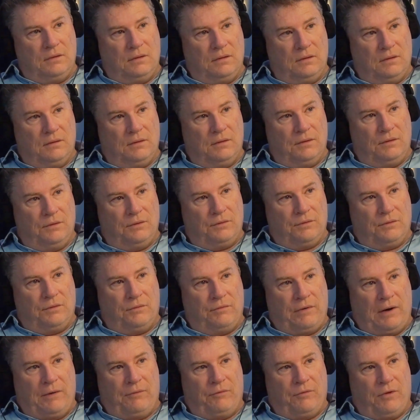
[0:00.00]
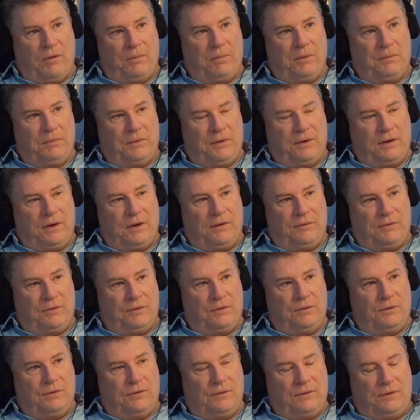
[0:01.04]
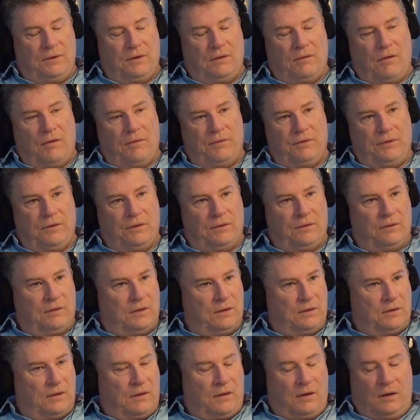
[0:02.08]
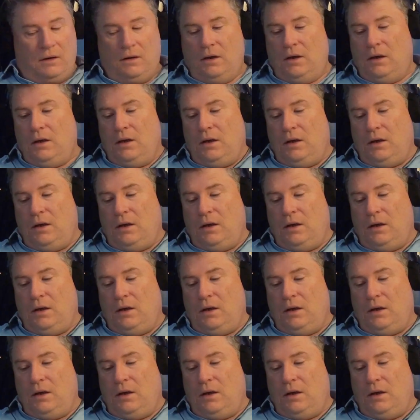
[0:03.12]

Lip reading: in the usual round robin that I have to do to see our offices and things like that.